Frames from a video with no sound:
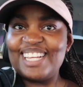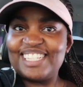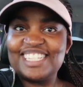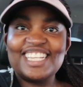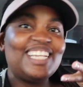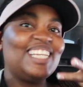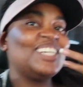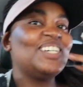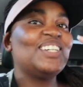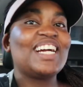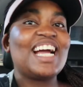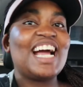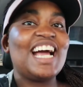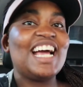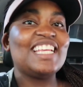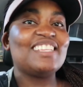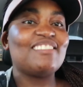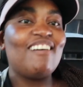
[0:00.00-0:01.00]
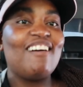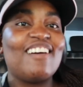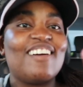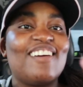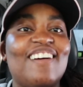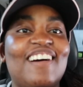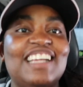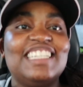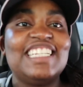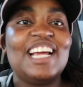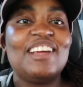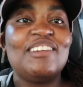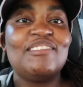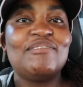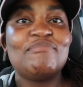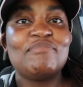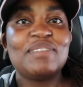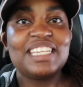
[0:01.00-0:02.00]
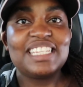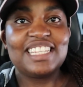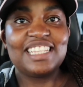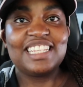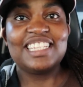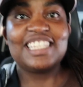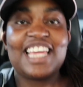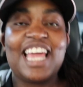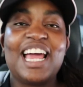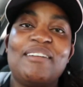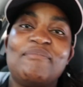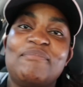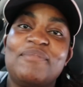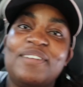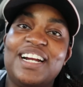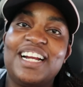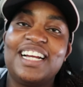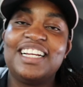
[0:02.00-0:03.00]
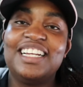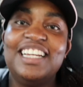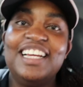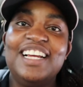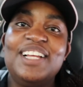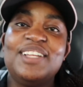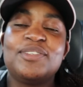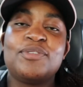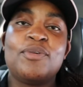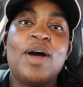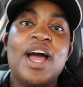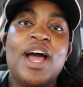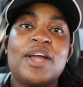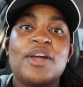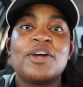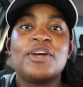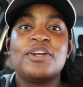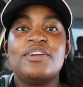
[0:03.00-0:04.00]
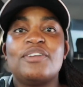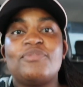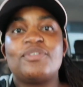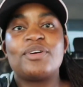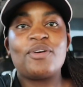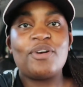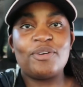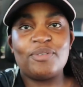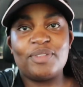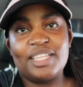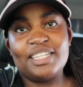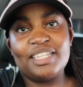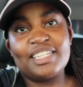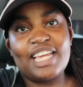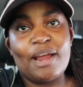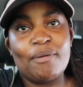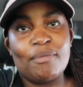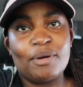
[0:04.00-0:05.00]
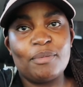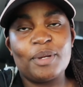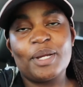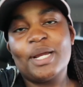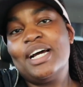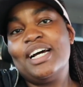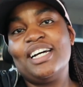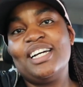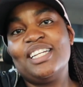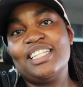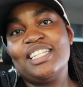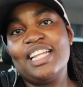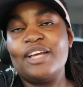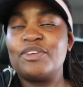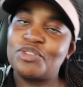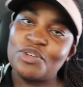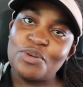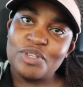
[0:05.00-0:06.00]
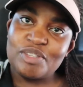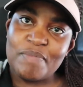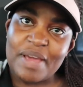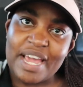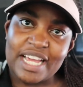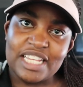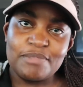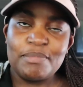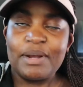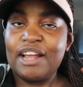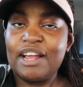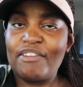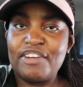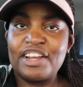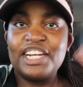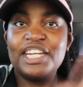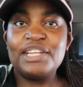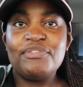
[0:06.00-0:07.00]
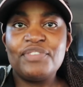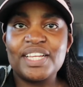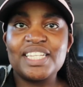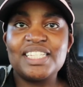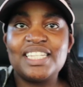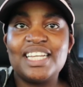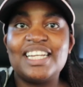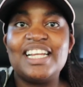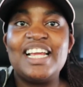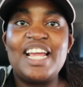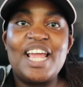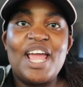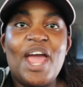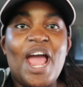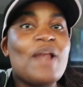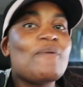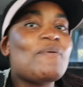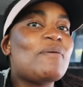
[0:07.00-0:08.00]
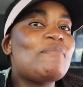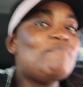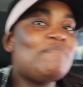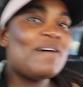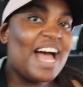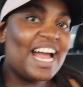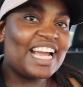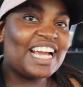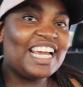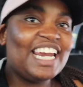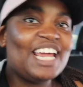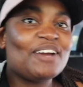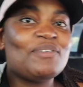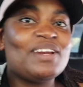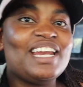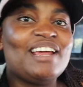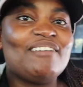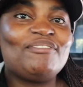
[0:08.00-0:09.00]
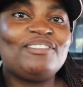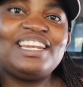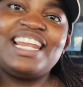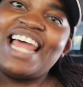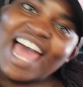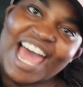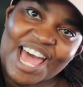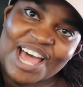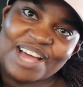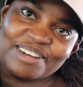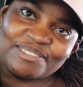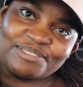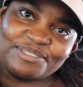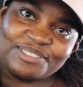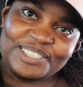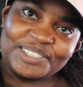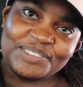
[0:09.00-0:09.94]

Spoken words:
Hello guys. Oh gosh, I've missed this camera. So I couldn't record with this camera because there was no space, but I finally fixed it and we're back like we never left.